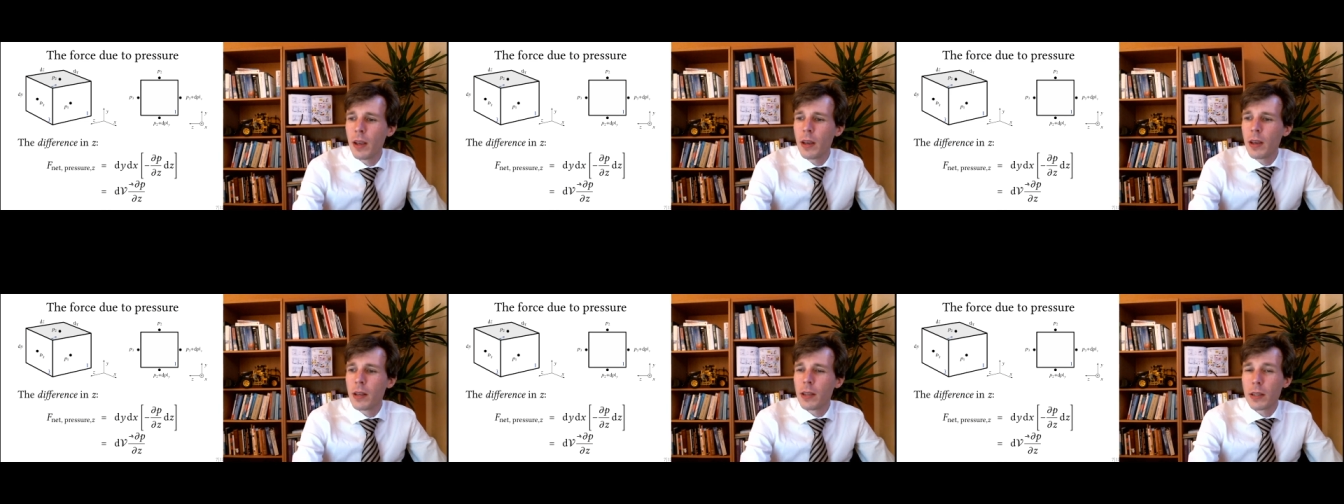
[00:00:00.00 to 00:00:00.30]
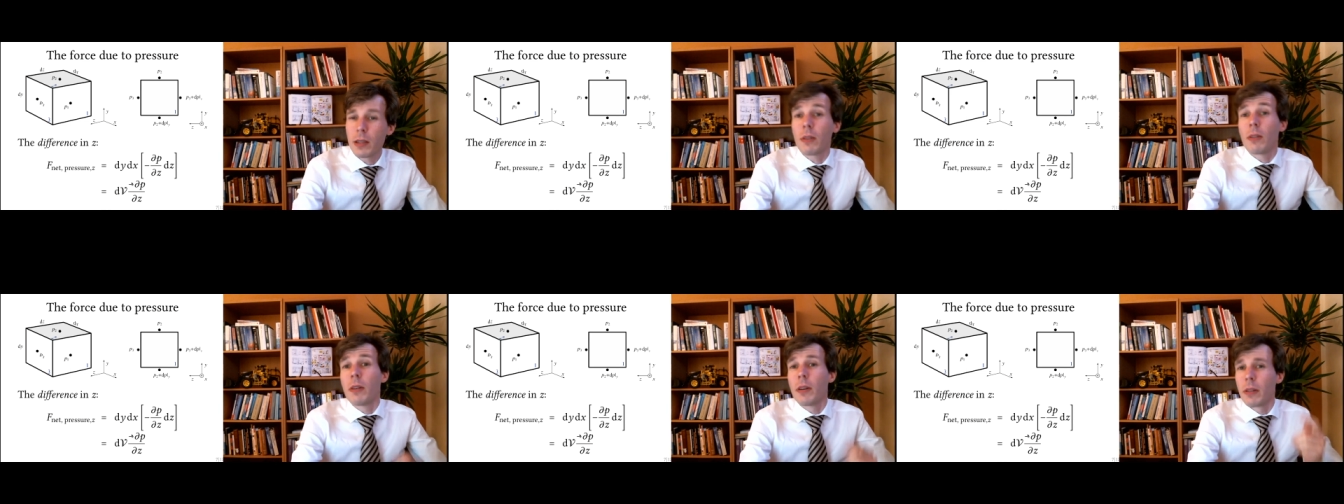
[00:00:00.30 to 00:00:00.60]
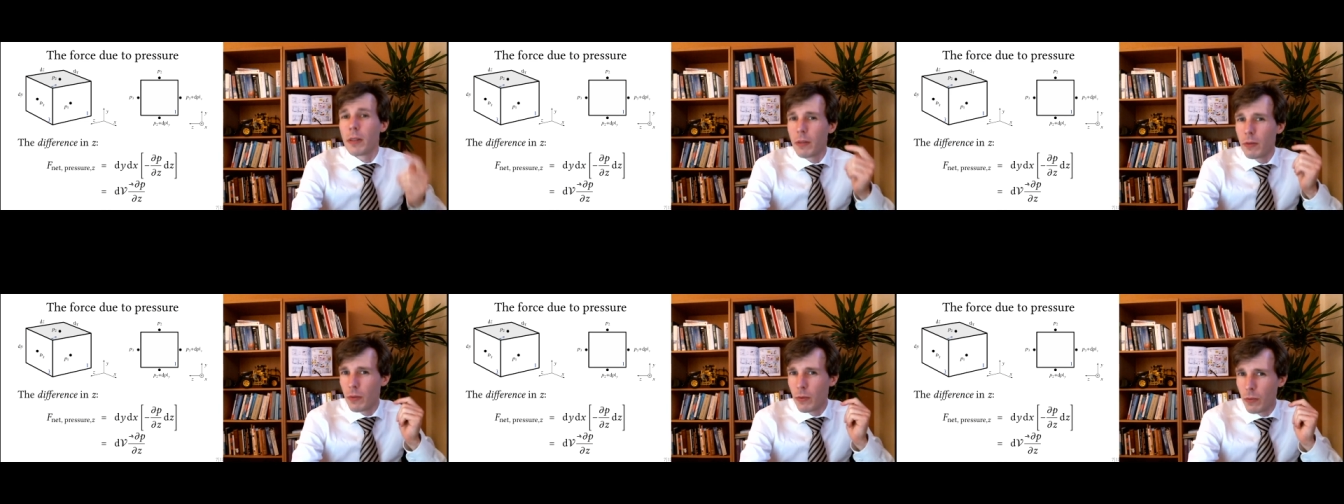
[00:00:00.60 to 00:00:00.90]
So
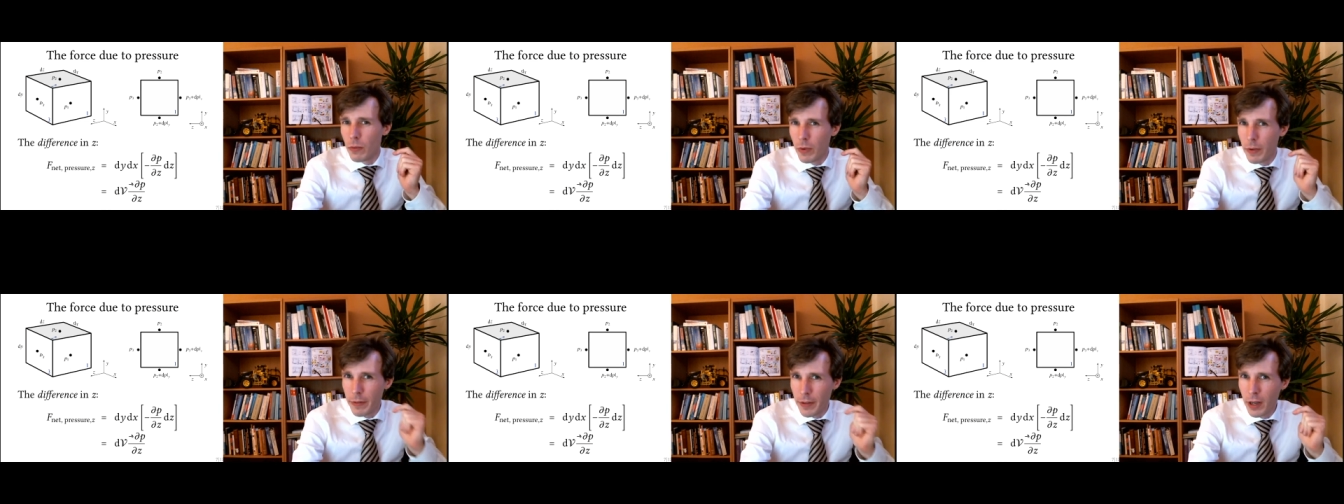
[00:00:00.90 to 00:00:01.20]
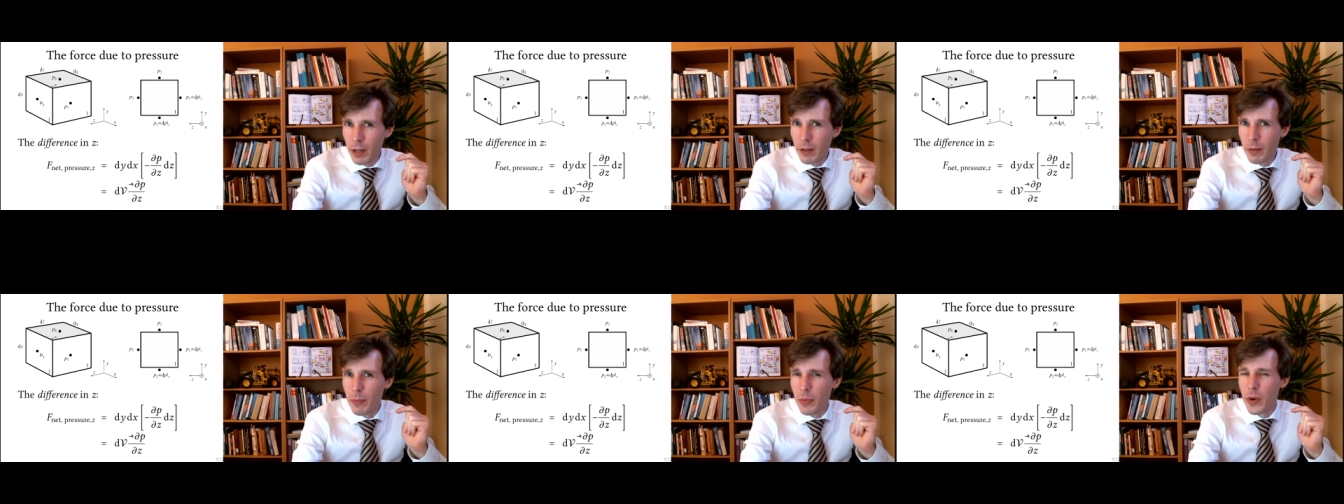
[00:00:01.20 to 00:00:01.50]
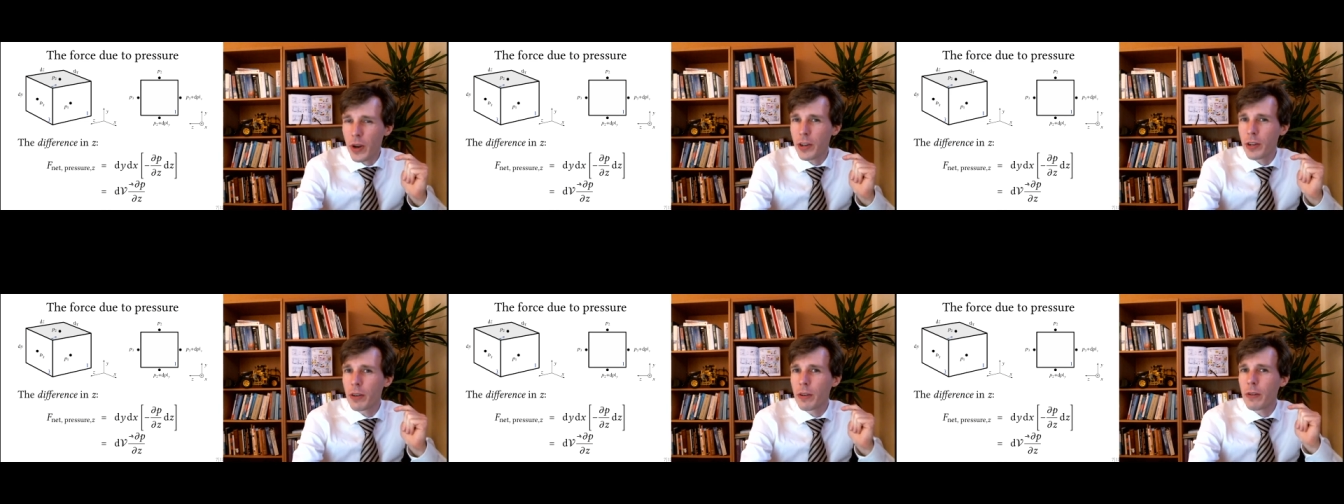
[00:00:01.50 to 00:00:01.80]
we've done
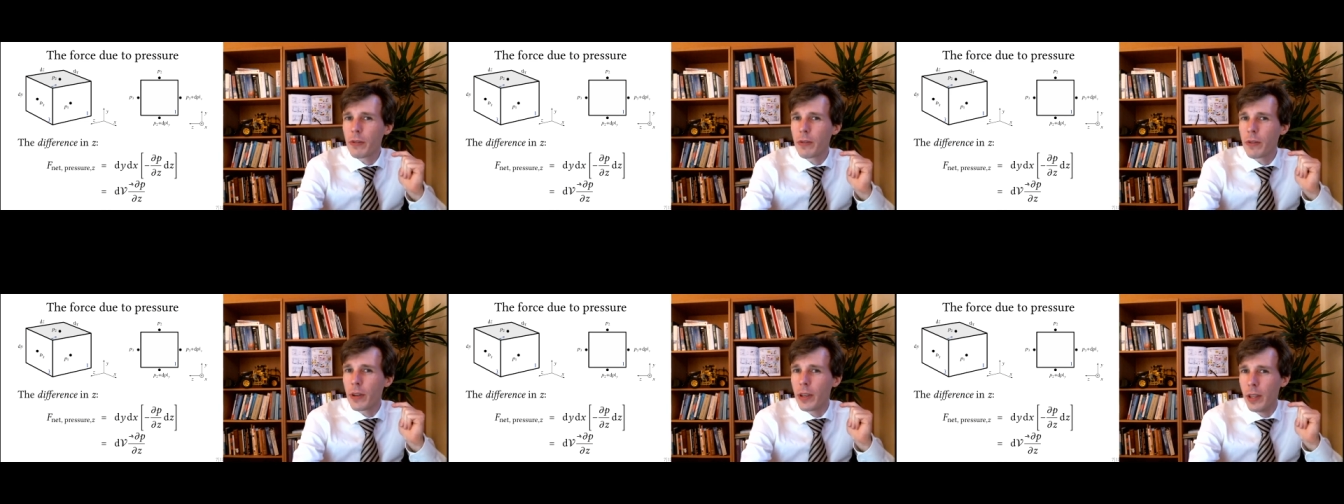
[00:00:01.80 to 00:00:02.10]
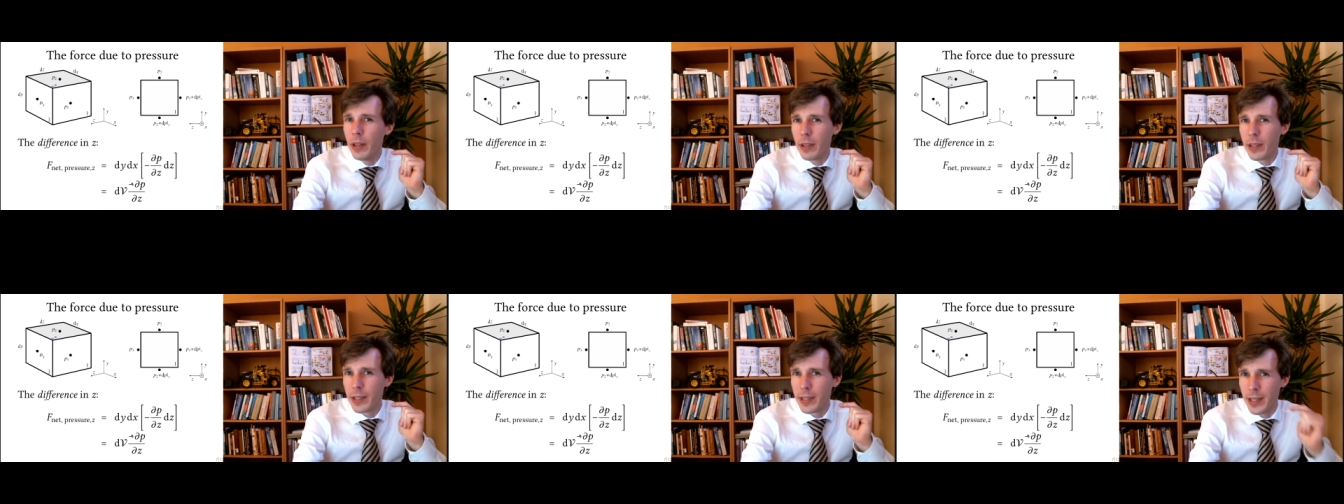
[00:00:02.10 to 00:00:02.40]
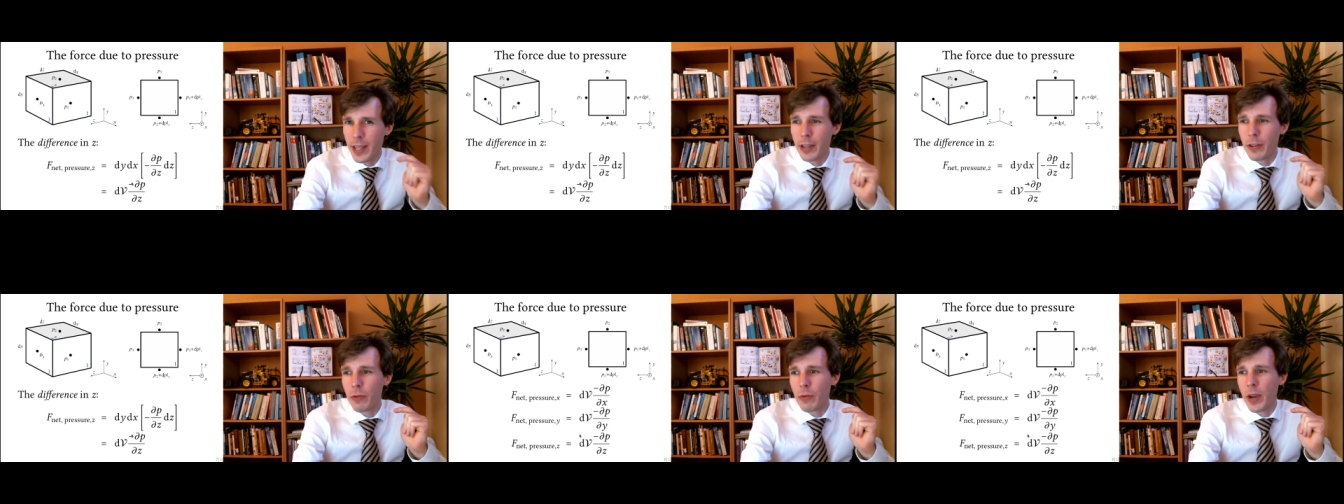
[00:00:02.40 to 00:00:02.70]
pressure in the
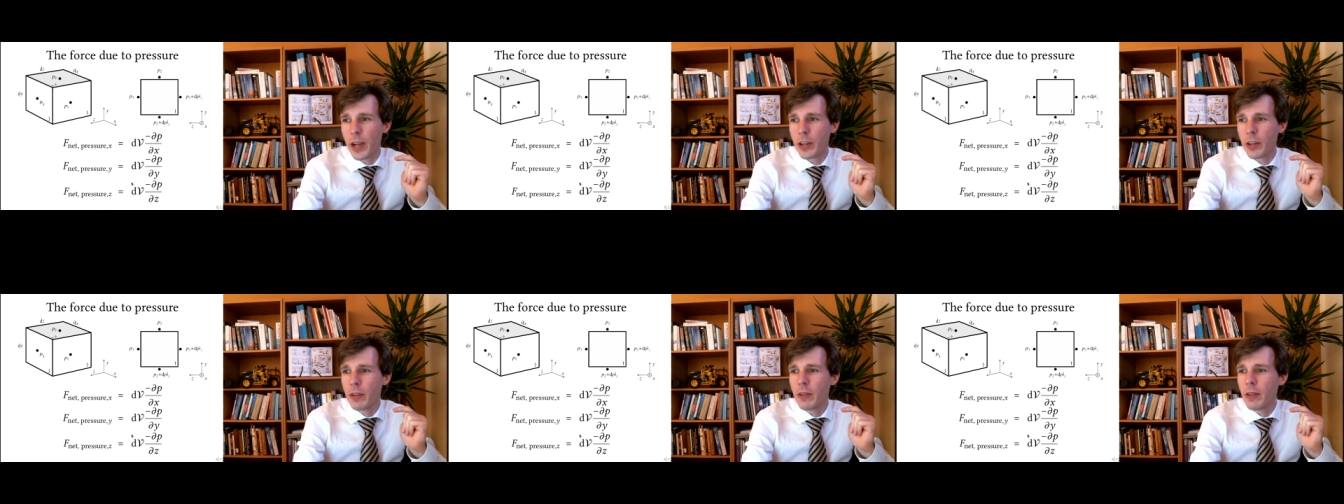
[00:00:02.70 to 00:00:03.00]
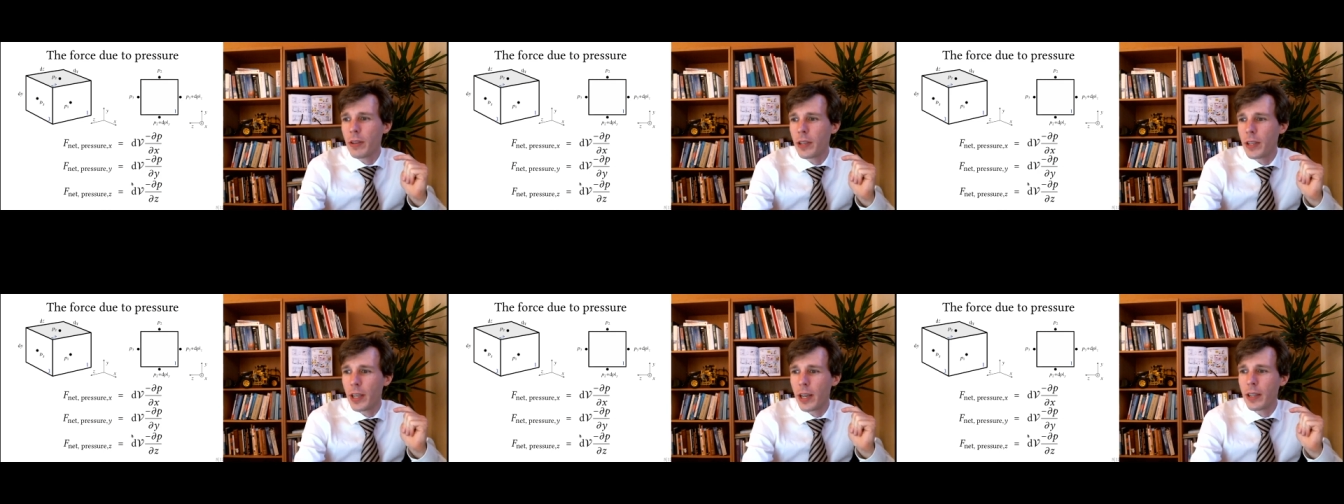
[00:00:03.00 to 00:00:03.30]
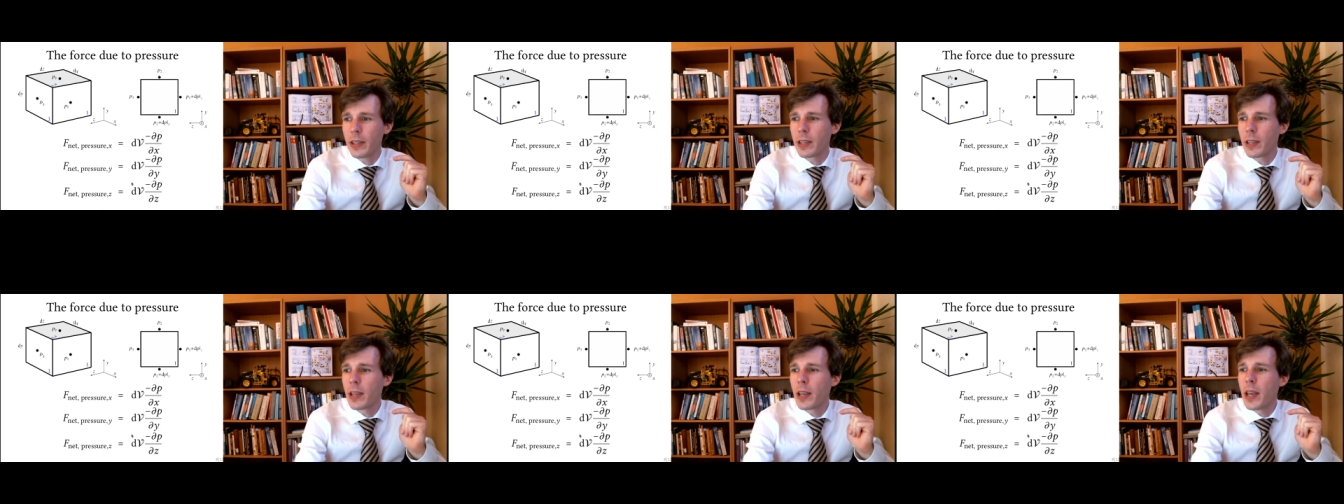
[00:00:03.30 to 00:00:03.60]
z direction,
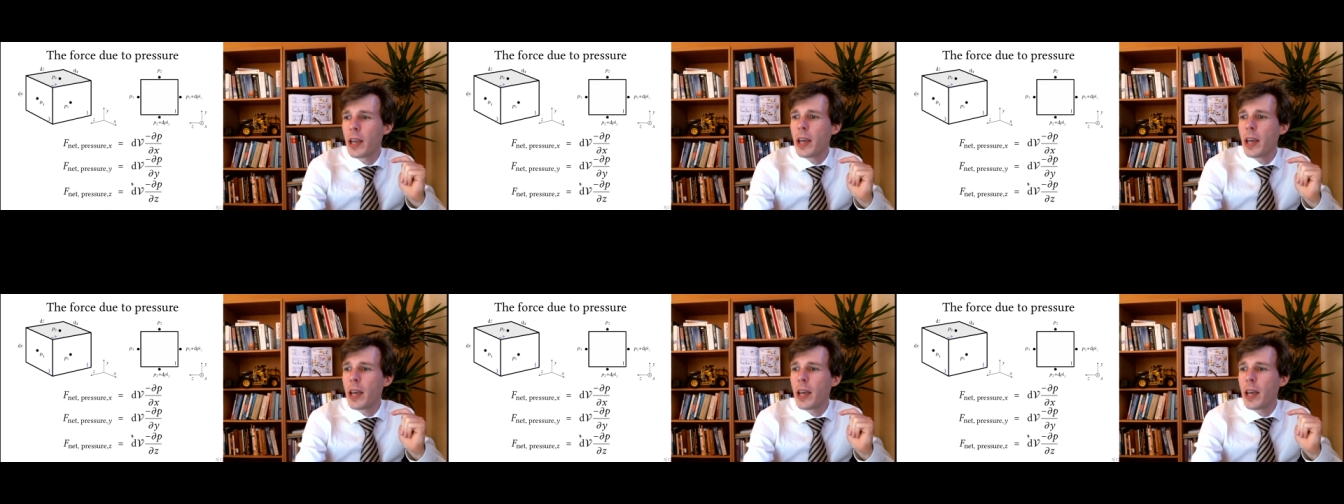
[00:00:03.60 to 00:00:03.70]
yes.